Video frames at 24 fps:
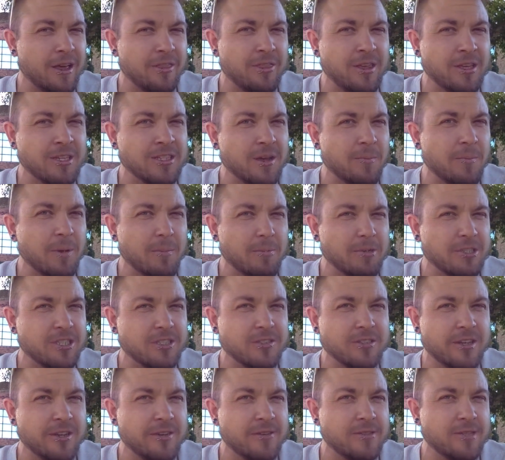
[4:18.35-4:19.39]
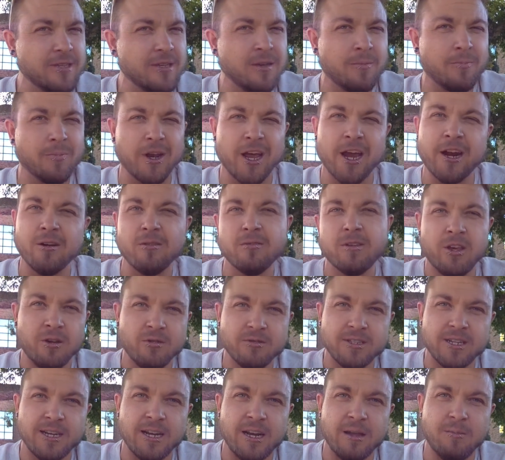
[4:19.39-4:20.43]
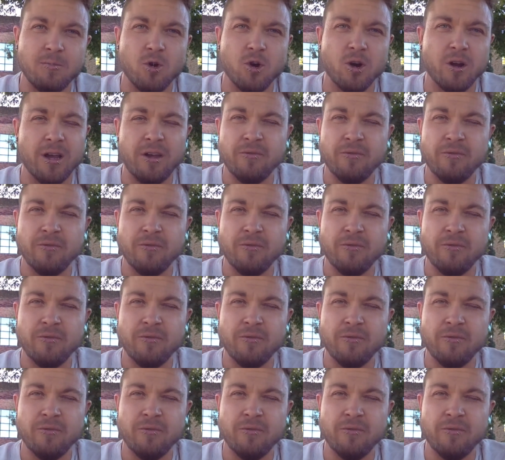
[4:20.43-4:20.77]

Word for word: I think some people still use it, but I don't use it anymore.